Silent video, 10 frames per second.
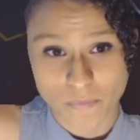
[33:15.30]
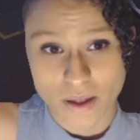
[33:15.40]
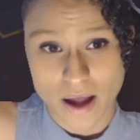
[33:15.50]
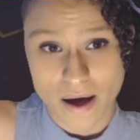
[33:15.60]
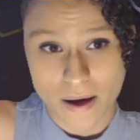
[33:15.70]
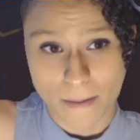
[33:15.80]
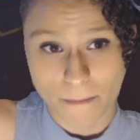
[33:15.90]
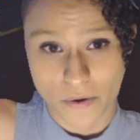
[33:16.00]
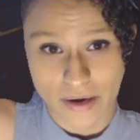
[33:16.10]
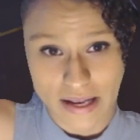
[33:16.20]

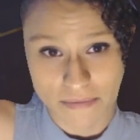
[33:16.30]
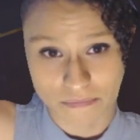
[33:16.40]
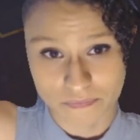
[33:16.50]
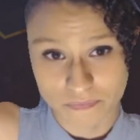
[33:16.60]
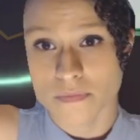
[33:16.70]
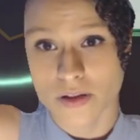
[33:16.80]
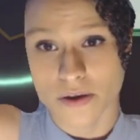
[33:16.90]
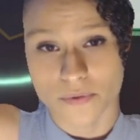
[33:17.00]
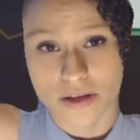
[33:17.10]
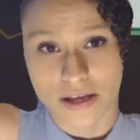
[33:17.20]
Opponent.
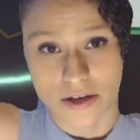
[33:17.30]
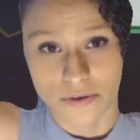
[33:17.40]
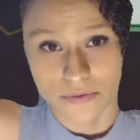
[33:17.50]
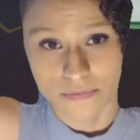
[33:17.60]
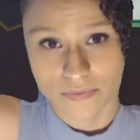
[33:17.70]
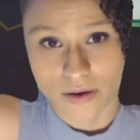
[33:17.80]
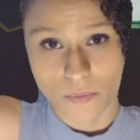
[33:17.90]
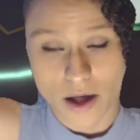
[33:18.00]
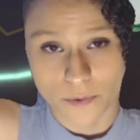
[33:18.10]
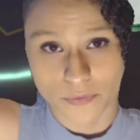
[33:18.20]
Oh, cute.
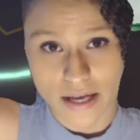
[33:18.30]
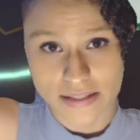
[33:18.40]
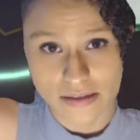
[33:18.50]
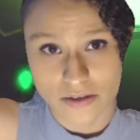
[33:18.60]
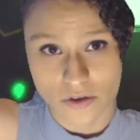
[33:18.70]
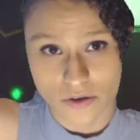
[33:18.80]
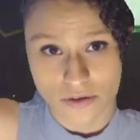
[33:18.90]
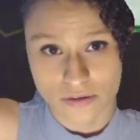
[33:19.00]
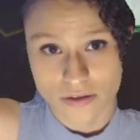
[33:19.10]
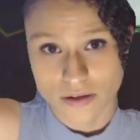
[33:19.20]
Well, that's a
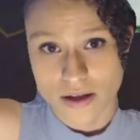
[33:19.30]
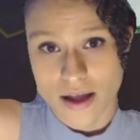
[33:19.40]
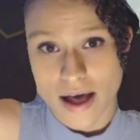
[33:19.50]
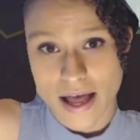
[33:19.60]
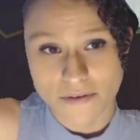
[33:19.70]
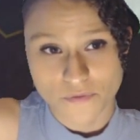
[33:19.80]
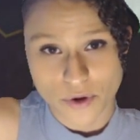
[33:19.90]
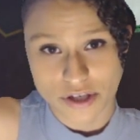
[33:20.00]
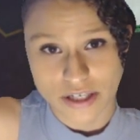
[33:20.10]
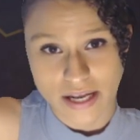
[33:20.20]
little
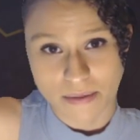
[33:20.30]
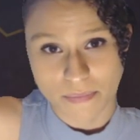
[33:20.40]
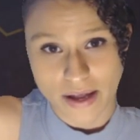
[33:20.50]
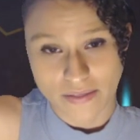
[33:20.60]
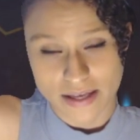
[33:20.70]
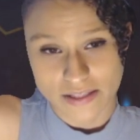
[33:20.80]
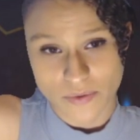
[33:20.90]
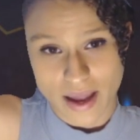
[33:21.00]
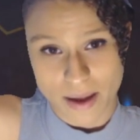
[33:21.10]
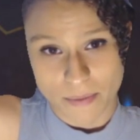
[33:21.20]
unfortunate, but that's
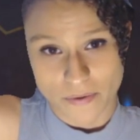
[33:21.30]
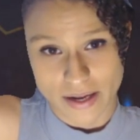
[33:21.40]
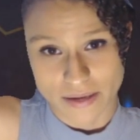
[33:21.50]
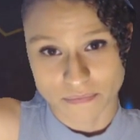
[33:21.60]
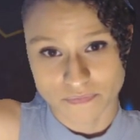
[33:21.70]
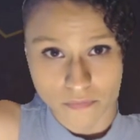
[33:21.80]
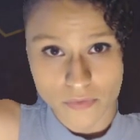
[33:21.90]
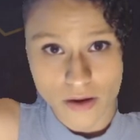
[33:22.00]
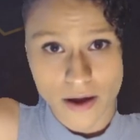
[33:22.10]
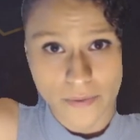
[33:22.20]
okay, opponent.
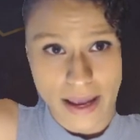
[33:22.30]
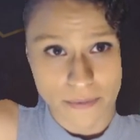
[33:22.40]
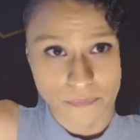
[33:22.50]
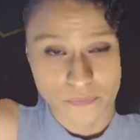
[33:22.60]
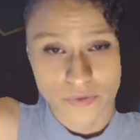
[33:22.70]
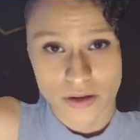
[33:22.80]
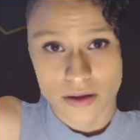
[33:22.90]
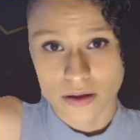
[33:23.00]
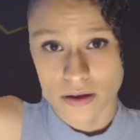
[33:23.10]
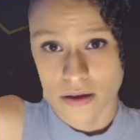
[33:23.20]
Okay.
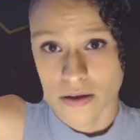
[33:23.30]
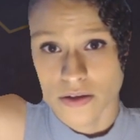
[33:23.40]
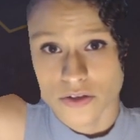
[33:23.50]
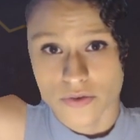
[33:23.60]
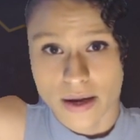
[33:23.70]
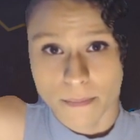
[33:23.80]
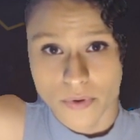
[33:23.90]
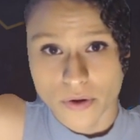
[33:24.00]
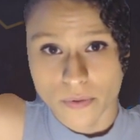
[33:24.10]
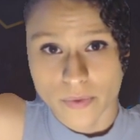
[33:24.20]

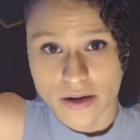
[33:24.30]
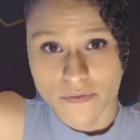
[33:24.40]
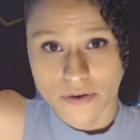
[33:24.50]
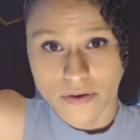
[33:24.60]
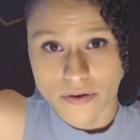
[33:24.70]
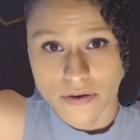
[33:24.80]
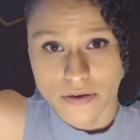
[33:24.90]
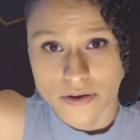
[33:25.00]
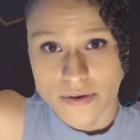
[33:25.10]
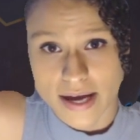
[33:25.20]
Trample. Whenever
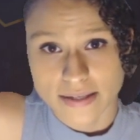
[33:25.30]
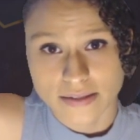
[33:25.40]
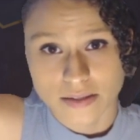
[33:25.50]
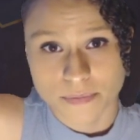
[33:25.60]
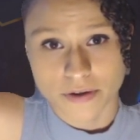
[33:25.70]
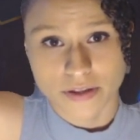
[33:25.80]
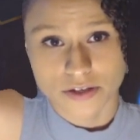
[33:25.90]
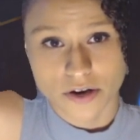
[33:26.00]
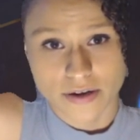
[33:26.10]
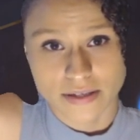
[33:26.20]
you cast a spell that
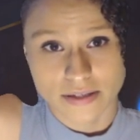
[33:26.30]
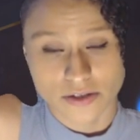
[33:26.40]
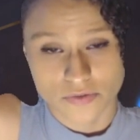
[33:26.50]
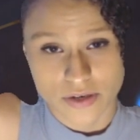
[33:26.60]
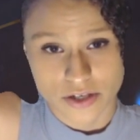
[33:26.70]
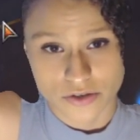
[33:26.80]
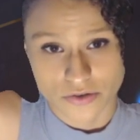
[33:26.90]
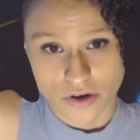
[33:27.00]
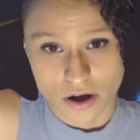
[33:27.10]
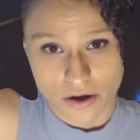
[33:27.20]
targets this creature,
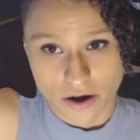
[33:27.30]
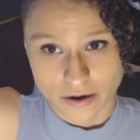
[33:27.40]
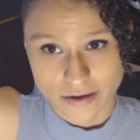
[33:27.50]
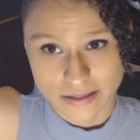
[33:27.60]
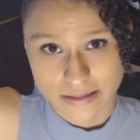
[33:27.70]
draw a card.